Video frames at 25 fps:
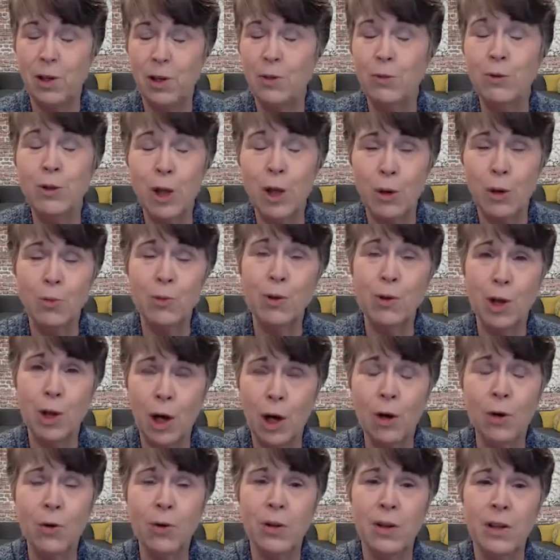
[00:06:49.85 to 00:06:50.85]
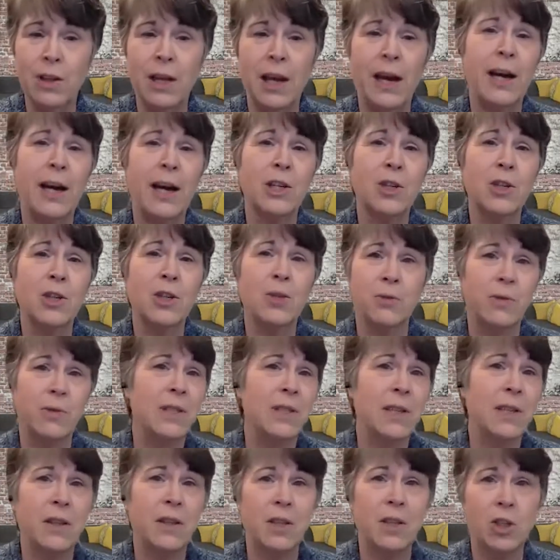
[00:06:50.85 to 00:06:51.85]
You don't know that the actual
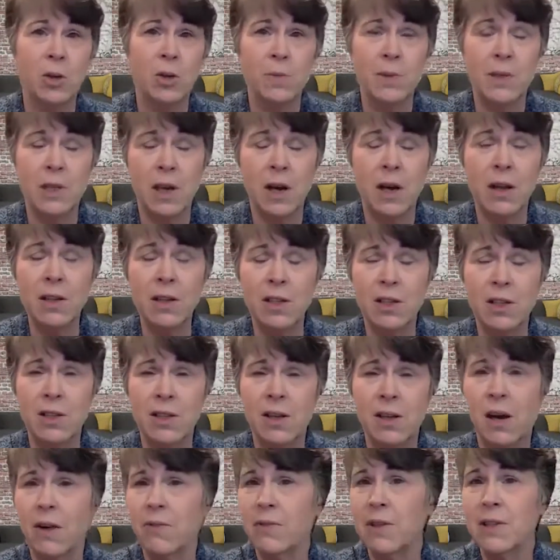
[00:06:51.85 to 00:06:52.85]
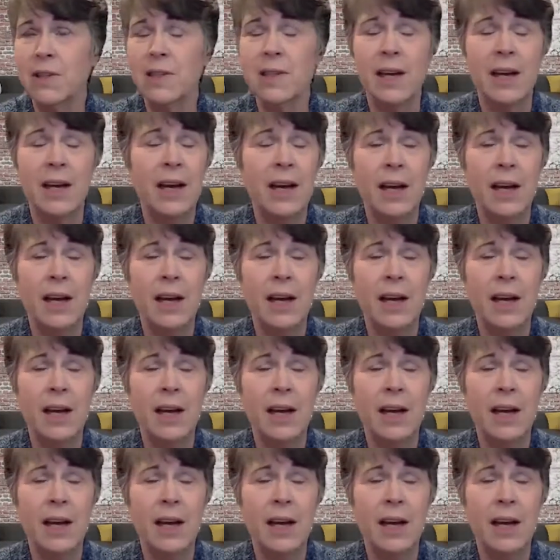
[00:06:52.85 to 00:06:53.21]
visit at the dermatologist's office